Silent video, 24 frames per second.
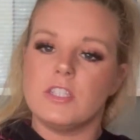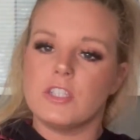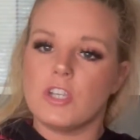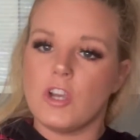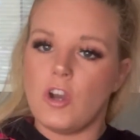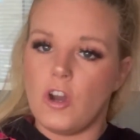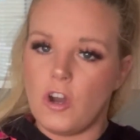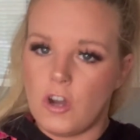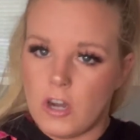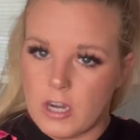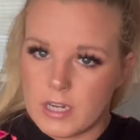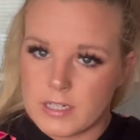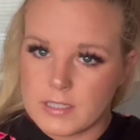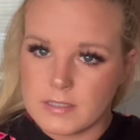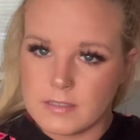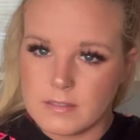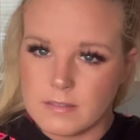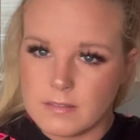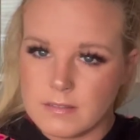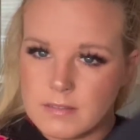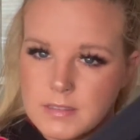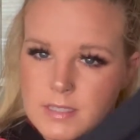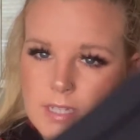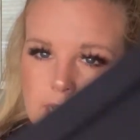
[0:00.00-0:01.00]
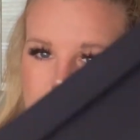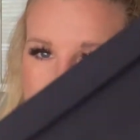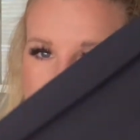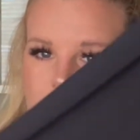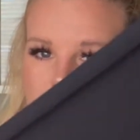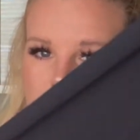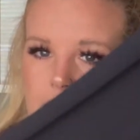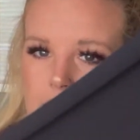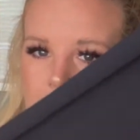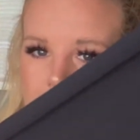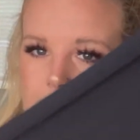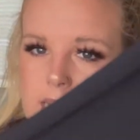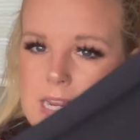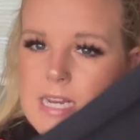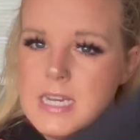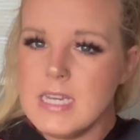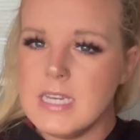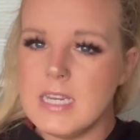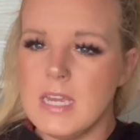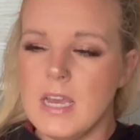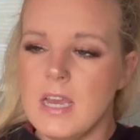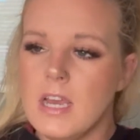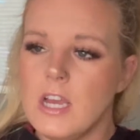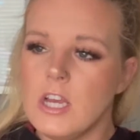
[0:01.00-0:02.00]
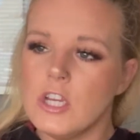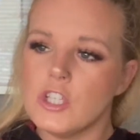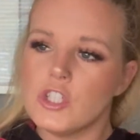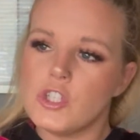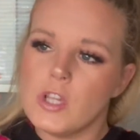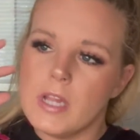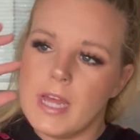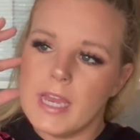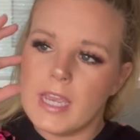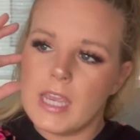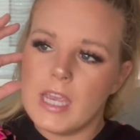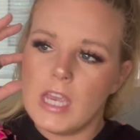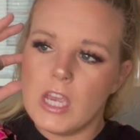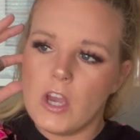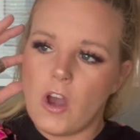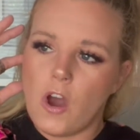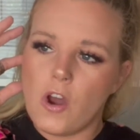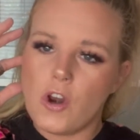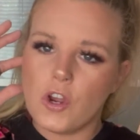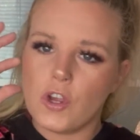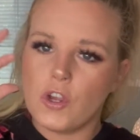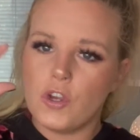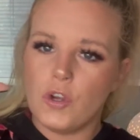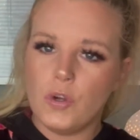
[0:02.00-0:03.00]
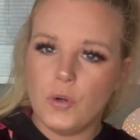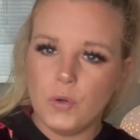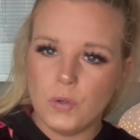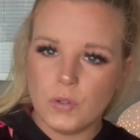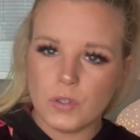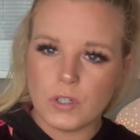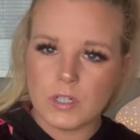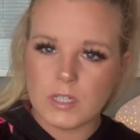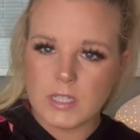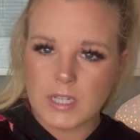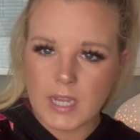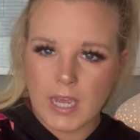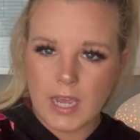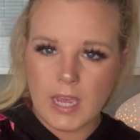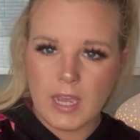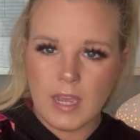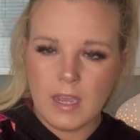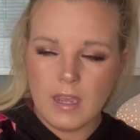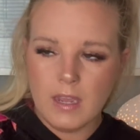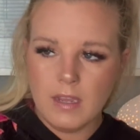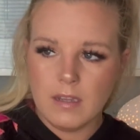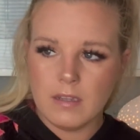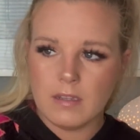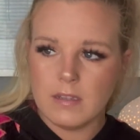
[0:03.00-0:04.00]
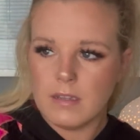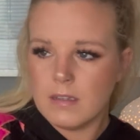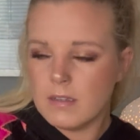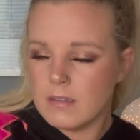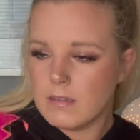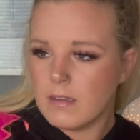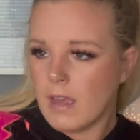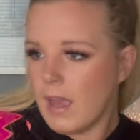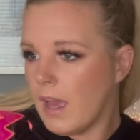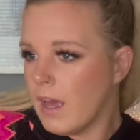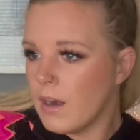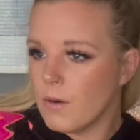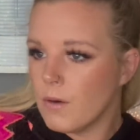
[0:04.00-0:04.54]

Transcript: cotton. It's light. So like on a cooler day at a